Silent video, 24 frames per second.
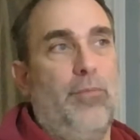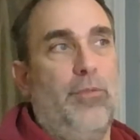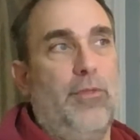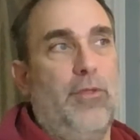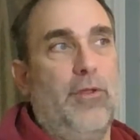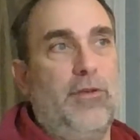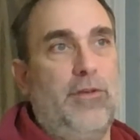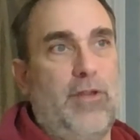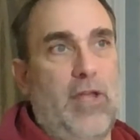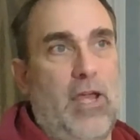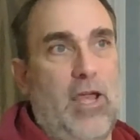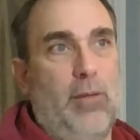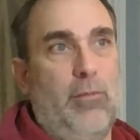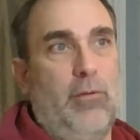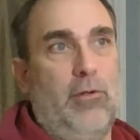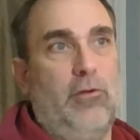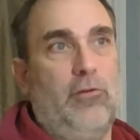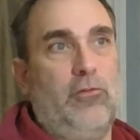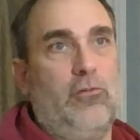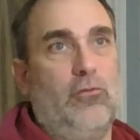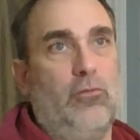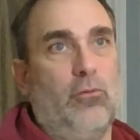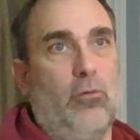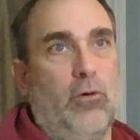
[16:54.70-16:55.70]
the
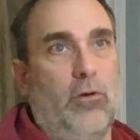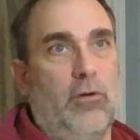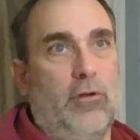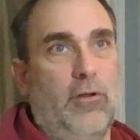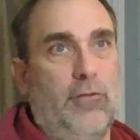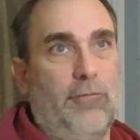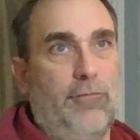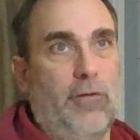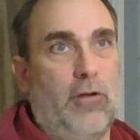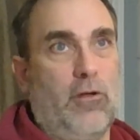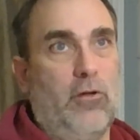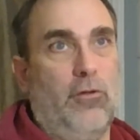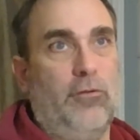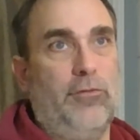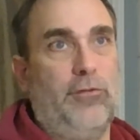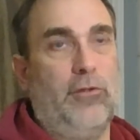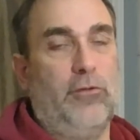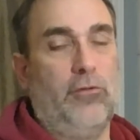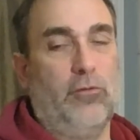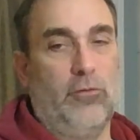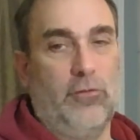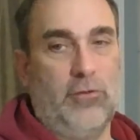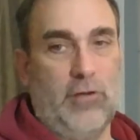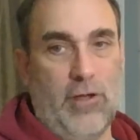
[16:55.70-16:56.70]
damage or
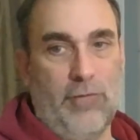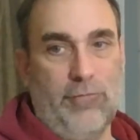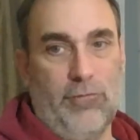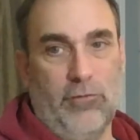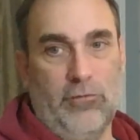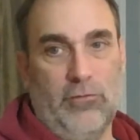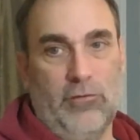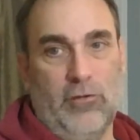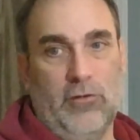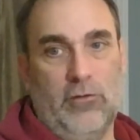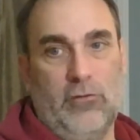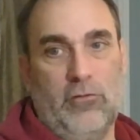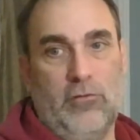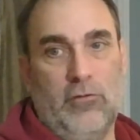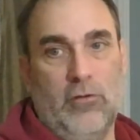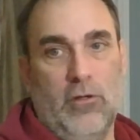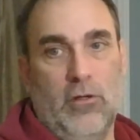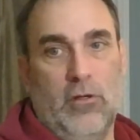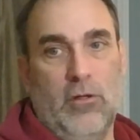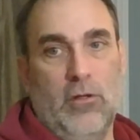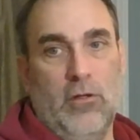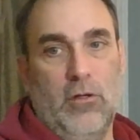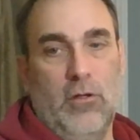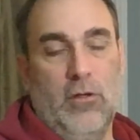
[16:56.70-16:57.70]
difficulties or deficits
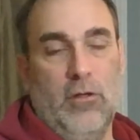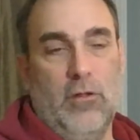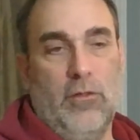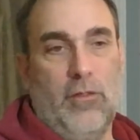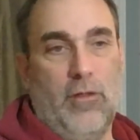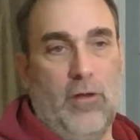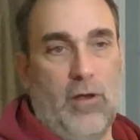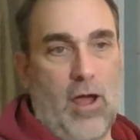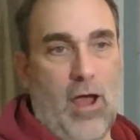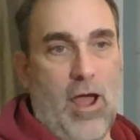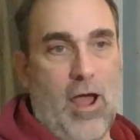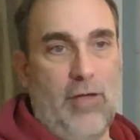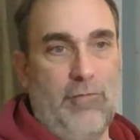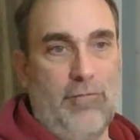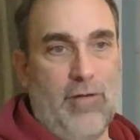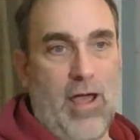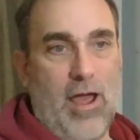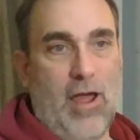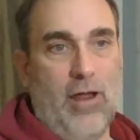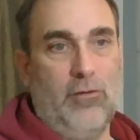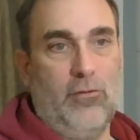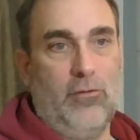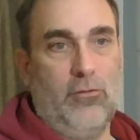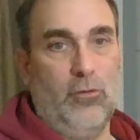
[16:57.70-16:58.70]
that I've
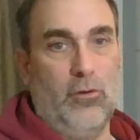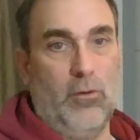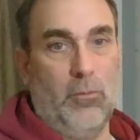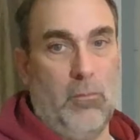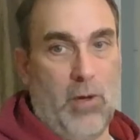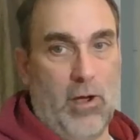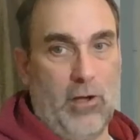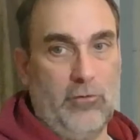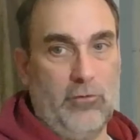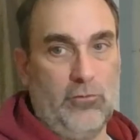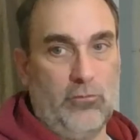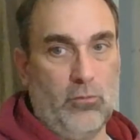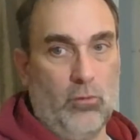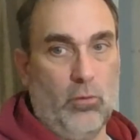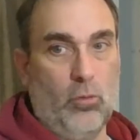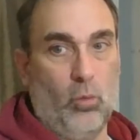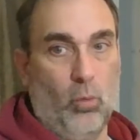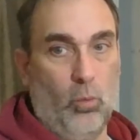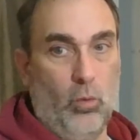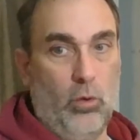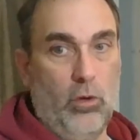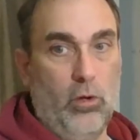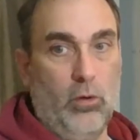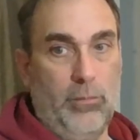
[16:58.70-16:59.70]
had due to my stroke
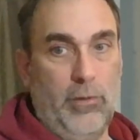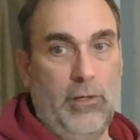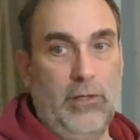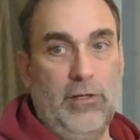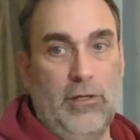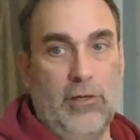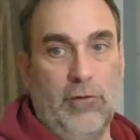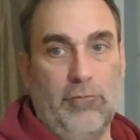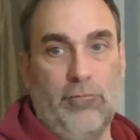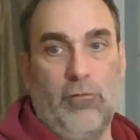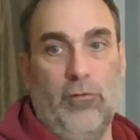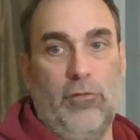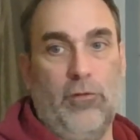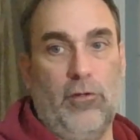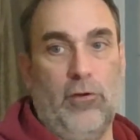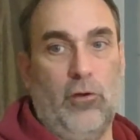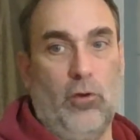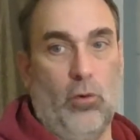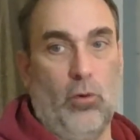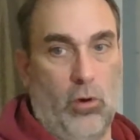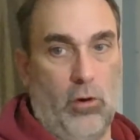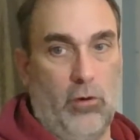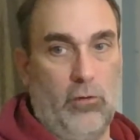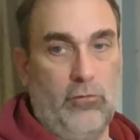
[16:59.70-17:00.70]
will be different than
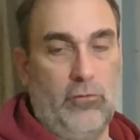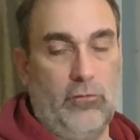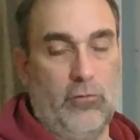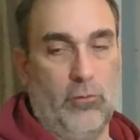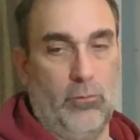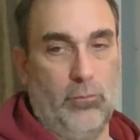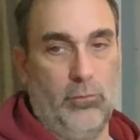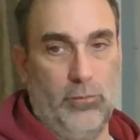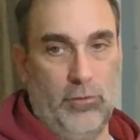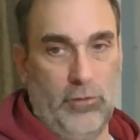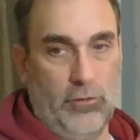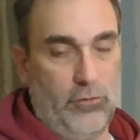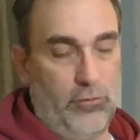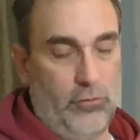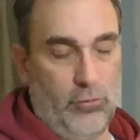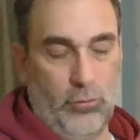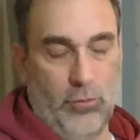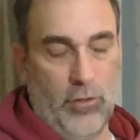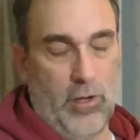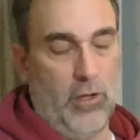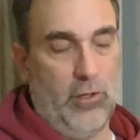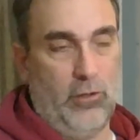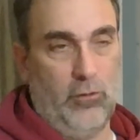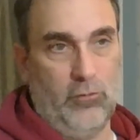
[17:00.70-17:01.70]
yours. So do
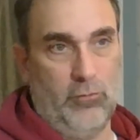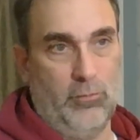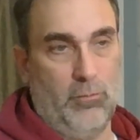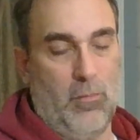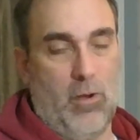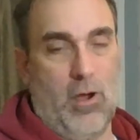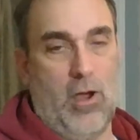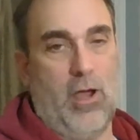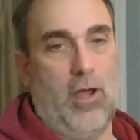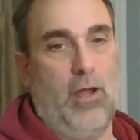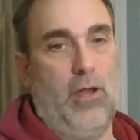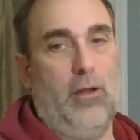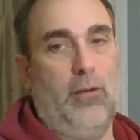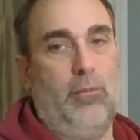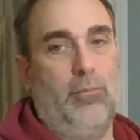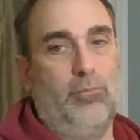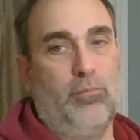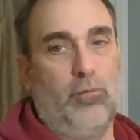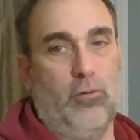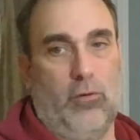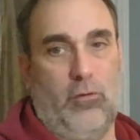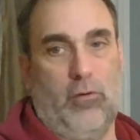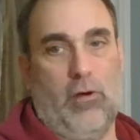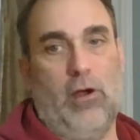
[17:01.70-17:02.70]
not use my
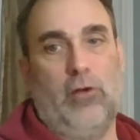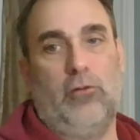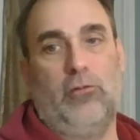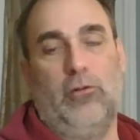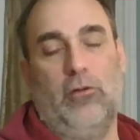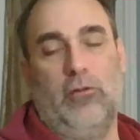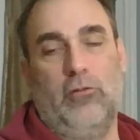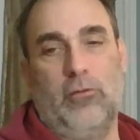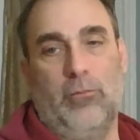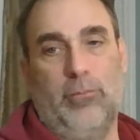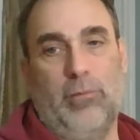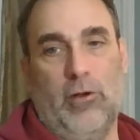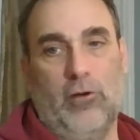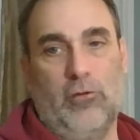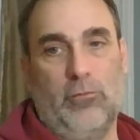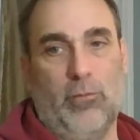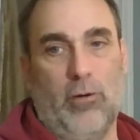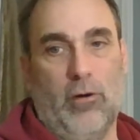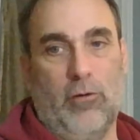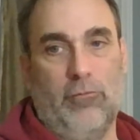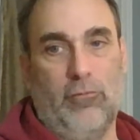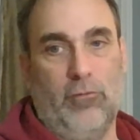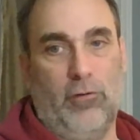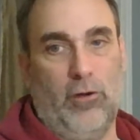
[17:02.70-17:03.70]
progression as a
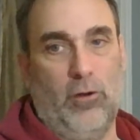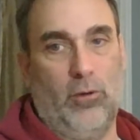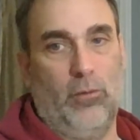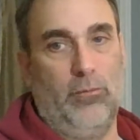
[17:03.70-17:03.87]
benchmark for you.